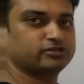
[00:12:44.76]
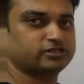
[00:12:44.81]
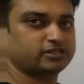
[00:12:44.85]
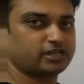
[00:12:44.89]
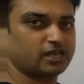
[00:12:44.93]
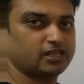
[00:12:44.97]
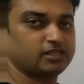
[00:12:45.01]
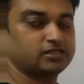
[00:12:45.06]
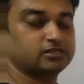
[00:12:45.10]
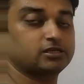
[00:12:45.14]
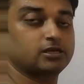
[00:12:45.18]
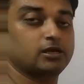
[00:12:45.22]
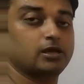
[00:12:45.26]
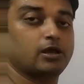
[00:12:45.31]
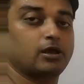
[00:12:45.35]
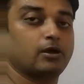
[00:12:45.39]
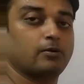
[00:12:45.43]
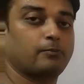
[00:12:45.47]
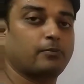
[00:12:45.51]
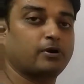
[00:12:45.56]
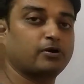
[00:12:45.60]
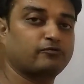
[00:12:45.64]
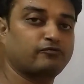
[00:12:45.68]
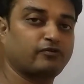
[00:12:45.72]
tense.
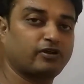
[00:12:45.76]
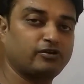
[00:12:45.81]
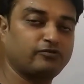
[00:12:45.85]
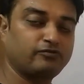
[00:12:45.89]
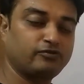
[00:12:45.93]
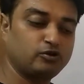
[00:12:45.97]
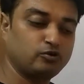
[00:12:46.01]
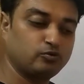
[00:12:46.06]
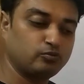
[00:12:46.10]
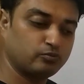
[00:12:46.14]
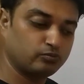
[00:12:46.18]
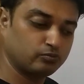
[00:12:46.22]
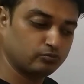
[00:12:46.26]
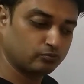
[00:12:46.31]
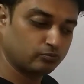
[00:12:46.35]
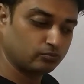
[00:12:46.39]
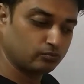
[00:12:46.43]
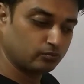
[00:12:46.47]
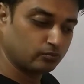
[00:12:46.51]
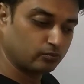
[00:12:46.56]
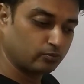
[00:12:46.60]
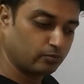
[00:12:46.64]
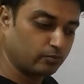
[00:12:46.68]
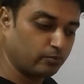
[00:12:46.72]
But when you
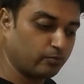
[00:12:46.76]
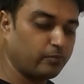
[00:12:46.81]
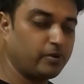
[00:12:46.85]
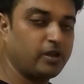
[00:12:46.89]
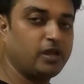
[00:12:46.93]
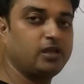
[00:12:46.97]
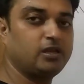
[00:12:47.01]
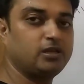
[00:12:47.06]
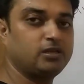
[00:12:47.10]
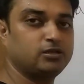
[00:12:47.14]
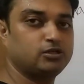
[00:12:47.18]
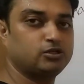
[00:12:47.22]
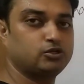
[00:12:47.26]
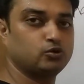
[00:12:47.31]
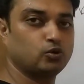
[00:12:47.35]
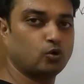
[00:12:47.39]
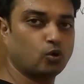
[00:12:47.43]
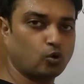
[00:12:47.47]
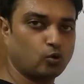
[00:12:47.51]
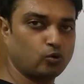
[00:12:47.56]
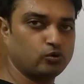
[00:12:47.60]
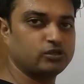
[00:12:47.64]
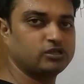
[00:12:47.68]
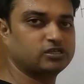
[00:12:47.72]
mean to
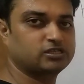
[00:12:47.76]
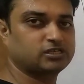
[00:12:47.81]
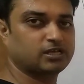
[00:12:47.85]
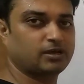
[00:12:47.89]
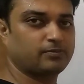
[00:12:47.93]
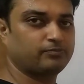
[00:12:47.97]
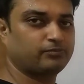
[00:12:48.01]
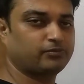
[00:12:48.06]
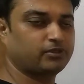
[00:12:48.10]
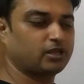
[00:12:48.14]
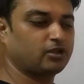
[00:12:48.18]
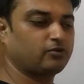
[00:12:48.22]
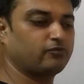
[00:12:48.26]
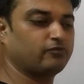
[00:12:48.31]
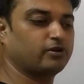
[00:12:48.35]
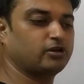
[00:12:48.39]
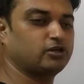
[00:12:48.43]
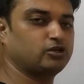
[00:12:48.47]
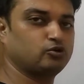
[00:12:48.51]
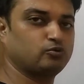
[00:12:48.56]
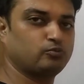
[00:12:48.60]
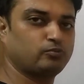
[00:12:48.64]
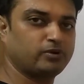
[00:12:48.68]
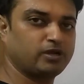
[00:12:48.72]
own something, when
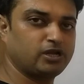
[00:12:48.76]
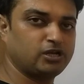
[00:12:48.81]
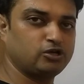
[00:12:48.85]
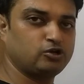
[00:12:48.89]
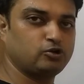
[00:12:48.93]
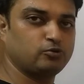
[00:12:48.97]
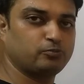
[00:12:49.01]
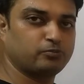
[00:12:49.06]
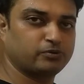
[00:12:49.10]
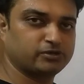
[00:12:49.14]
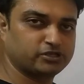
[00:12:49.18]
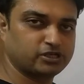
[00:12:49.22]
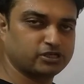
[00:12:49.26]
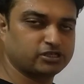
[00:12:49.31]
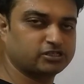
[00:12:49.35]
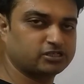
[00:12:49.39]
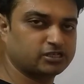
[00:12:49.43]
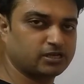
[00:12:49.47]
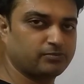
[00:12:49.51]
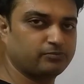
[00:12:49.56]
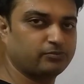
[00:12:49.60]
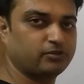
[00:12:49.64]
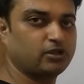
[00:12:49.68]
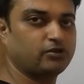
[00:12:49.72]
you mean to possess
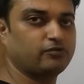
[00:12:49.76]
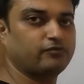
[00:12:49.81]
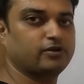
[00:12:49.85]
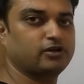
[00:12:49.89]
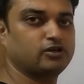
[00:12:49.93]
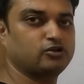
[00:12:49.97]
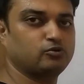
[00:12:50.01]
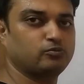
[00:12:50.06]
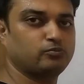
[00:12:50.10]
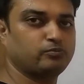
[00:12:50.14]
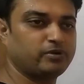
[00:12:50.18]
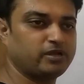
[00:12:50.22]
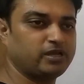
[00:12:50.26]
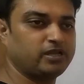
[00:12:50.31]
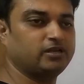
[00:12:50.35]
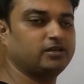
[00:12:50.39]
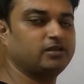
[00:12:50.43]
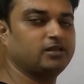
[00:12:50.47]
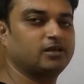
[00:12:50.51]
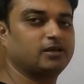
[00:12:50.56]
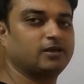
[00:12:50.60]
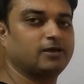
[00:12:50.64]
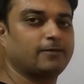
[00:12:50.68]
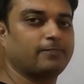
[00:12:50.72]
something, when you mean
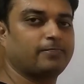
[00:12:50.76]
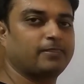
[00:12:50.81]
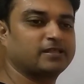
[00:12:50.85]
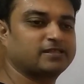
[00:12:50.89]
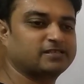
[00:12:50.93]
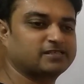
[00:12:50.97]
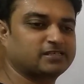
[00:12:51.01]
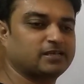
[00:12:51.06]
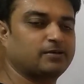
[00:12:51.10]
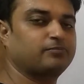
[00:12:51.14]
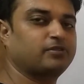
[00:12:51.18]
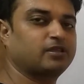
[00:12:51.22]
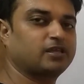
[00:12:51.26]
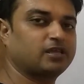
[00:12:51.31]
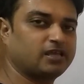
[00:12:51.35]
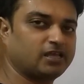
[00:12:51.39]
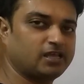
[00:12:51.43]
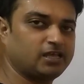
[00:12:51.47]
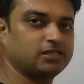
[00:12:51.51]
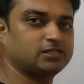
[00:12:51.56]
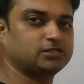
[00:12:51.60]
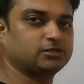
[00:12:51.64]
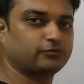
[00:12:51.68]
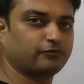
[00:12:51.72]
that something
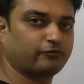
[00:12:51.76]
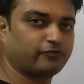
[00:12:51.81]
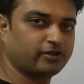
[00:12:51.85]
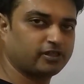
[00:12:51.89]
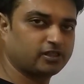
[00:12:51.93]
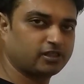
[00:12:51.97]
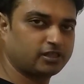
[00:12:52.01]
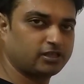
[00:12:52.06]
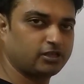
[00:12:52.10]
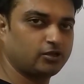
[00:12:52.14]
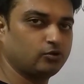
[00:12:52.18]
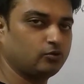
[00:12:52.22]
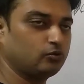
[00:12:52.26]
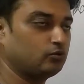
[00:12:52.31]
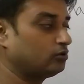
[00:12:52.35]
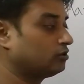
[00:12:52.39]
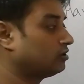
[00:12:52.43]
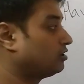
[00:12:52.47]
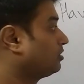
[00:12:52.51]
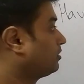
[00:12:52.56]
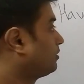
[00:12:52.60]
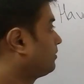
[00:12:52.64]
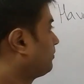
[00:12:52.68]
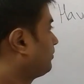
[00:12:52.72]
is with you,
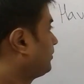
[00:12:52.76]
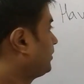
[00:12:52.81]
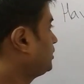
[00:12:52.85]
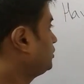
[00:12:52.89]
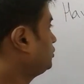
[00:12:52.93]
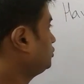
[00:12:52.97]
then